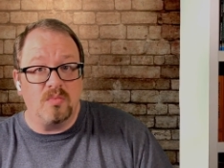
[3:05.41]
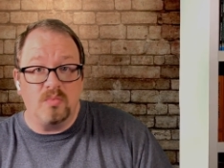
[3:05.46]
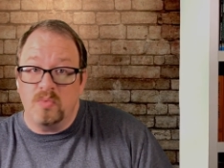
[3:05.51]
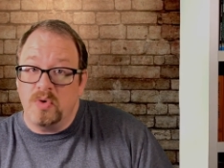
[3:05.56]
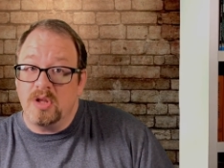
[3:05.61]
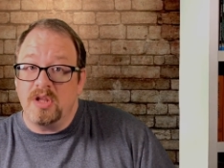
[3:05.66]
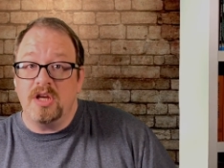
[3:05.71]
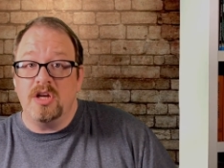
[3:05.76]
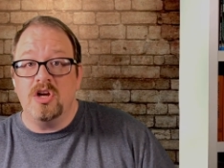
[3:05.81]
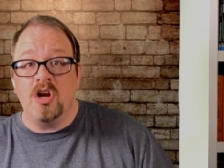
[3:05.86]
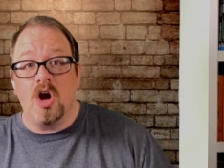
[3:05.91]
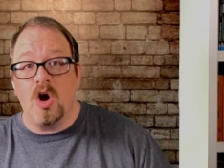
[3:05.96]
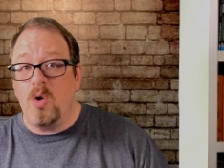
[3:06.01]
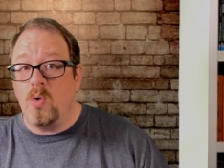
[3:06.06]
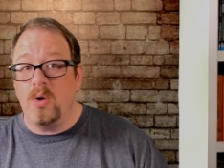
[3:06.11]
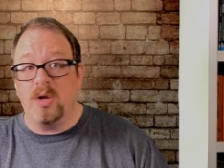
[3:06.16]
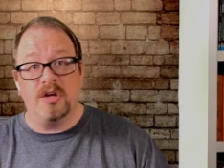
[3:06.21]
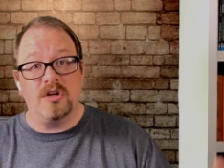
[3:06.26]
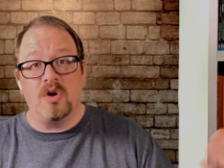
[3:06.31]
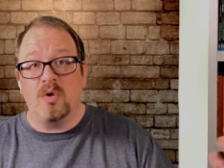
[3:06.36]
really
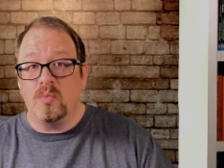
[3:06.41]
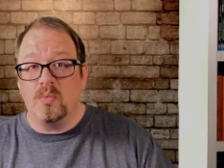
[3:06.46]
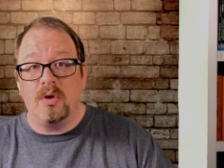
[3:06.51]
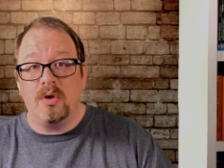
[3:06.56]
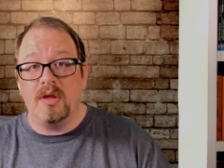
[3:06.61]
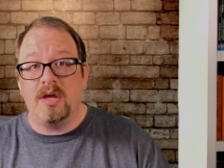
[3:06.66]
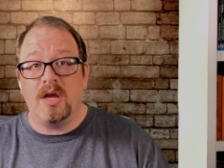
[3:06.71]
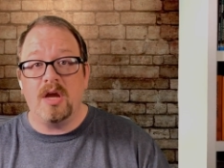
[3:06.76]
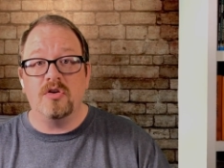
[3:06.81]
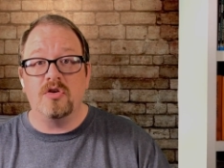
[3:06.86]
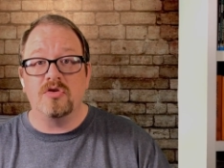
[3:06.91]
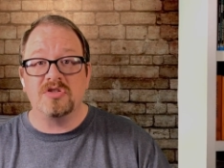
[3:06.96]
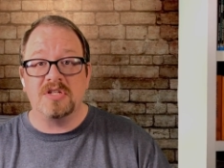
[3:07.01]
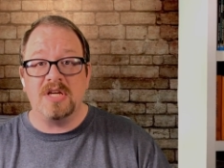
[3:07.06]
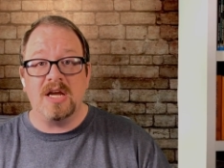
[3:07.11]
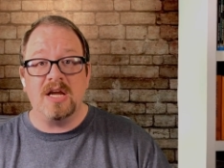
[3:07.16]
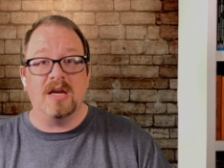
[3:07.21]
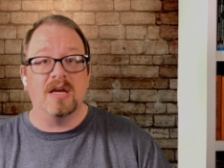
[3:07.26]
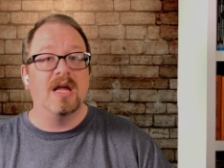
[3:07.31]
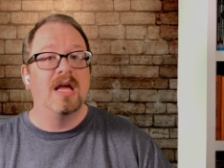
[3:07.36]
know and don't really
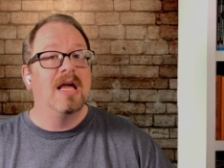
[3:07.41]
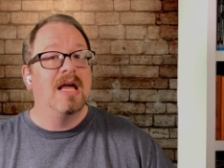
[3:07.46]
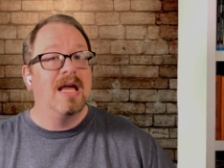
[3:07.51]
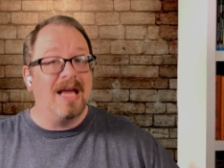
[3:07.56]
understand.